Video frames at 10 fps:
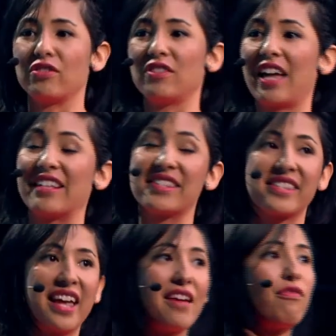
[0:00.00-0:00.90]
and
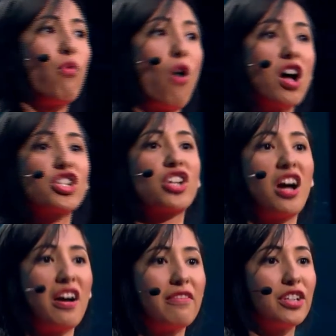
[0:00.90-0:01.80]
safe WASH
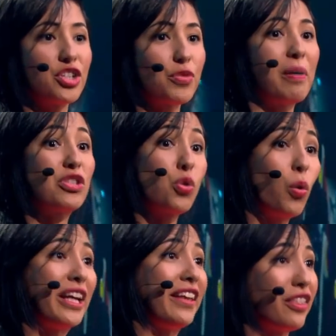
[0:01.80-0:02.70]
coverage by
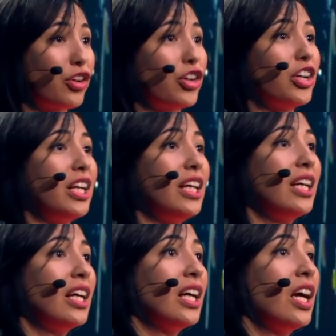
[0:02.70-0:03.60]
2030,
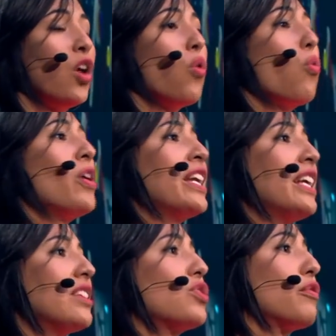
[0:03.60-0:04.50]
we
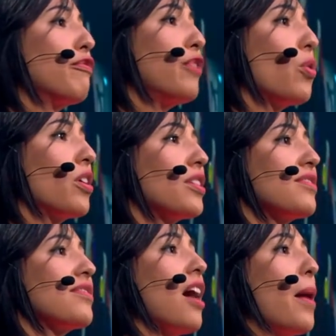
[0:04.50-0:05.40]
need to focus
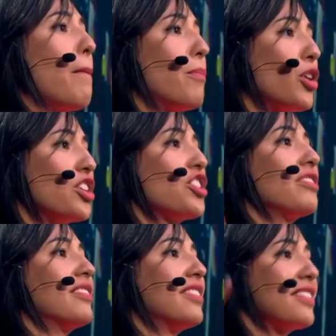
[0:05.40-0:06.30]
on
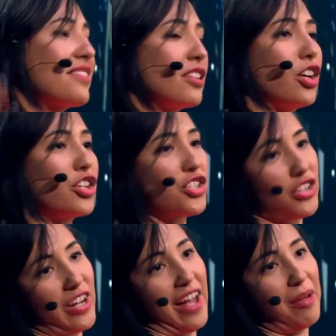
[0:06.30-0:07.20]
bridging this larger
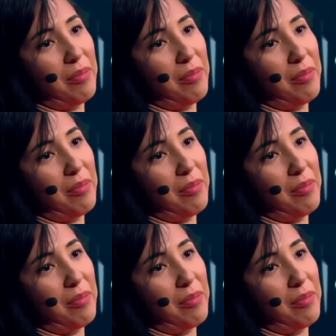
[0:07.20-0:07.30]
gap.